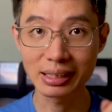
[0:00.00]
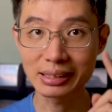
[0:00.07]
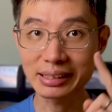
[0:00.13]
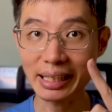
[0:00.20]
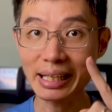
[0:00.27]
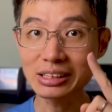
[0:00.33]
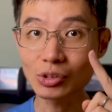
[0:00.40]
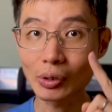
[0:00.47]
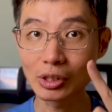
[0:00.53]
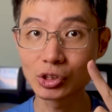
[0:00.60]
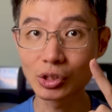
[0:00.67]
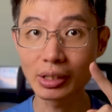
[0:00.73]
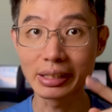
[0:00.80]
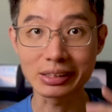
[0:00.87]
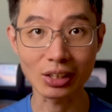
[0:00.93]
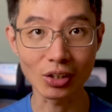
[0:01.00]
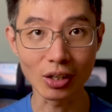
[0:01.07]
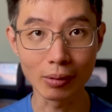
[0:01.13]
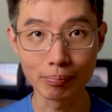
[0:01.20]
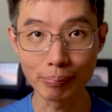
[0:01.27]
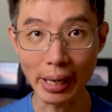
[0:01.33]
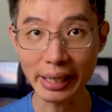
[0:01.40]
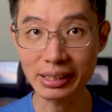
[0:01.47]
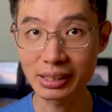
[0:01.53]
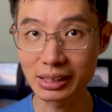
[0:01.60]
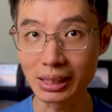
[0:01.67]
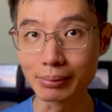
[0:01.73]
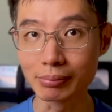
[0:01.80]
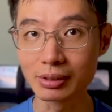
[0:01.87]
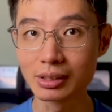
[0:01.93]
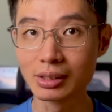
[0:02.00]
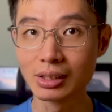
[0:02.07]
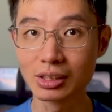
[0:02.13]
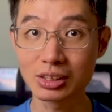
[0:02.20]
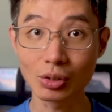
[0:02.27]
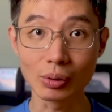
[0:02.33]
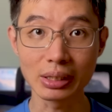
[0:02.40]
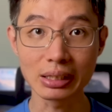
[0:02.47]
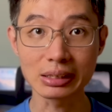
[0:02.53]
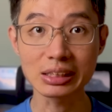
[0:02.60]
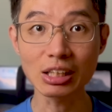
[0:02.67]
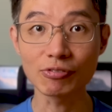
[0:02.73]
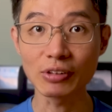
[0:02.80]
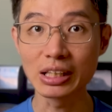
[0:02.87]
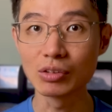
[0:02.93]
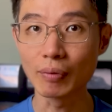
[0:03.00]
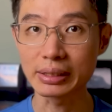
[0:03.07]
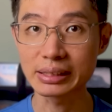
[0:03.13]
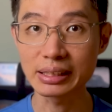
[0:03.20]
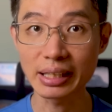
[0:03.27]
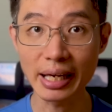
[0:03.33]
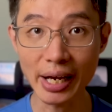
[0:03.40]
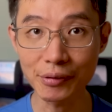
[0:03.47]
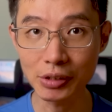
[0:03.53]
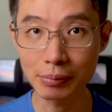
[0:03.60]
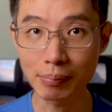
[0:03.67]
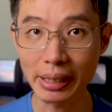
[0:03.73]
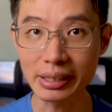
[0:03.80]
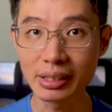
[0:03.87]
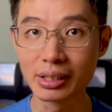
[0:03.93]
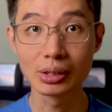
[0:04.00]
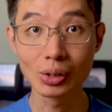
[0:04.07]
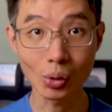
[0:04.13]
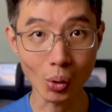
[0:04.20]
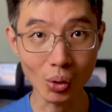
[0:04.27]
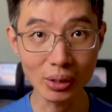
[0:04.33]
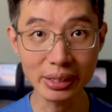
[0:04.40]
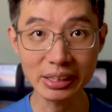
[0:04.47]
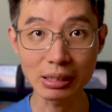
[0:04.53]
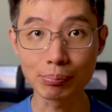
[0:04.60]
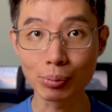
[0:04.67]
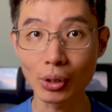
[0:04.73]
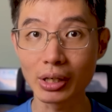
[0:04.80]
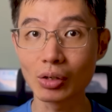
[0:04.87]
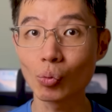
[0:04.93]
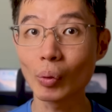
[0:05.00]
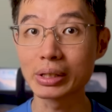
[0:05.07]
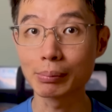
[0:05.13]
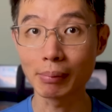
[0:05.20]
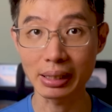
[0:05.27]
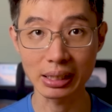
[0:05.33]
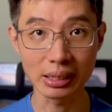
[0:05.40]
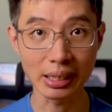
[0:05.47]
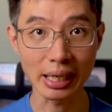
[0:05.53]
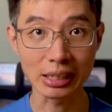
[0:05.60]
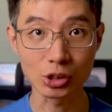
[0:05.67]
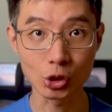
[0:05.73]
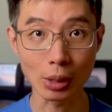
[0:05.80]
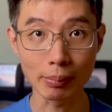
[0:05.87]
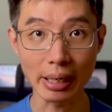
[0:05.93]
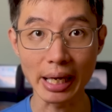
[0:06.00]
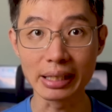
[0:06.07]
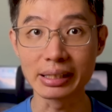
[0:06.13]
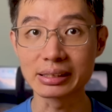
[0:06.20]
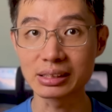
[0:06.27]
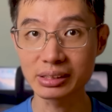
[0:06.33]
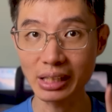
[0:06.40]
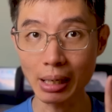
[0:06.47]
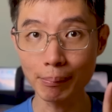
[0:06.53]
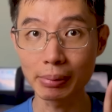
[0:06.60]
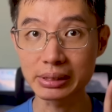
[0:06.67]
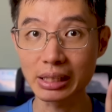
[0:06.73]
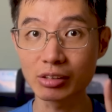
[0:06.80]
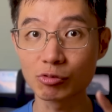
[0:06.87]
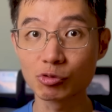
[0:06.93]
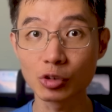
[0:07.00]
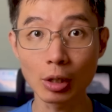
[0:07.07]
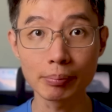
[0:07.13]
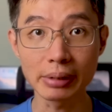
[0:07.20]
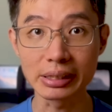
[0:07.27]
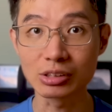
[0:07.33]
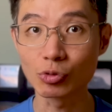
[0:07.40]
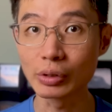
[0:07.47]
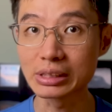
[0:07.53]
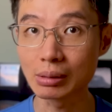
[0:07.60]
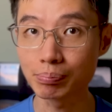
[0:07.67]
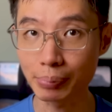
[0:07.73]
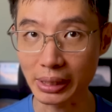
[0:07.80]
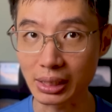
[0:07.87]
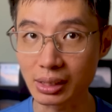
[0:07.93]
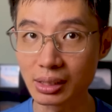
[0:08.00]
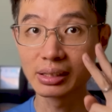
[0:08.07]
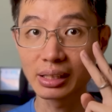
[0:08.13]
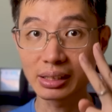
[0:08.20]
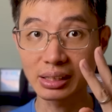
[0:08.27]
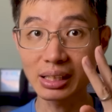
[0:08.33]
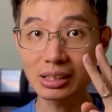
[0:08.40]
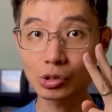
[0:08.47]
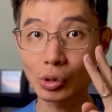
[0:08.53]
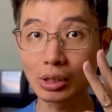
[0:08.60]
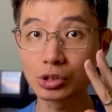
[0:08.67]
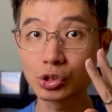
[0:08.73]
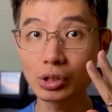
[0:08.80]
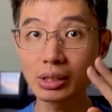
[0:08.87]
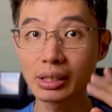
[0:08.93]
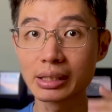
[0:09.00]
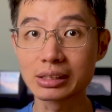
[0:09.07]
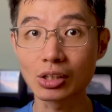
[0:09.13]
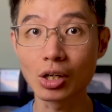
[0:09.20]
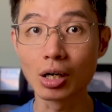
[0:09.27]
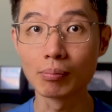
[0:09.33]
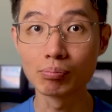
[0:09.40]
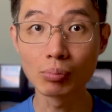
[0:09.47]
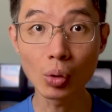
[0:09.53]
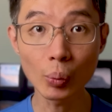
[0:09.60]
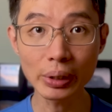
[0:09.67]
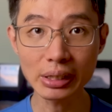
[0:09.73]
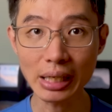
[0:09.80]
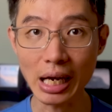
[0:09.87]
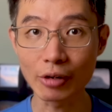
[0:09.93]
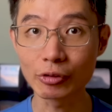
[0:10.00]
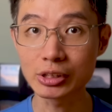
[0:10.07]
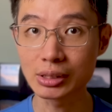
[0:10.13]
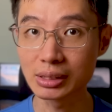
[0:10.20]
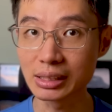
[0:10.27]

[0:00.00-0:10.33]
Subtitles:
second strategy is called buy the dip. So instead of investing every month, you only deploy when the market has dropped at least 10% from its recent peak. The third strategy is called moving average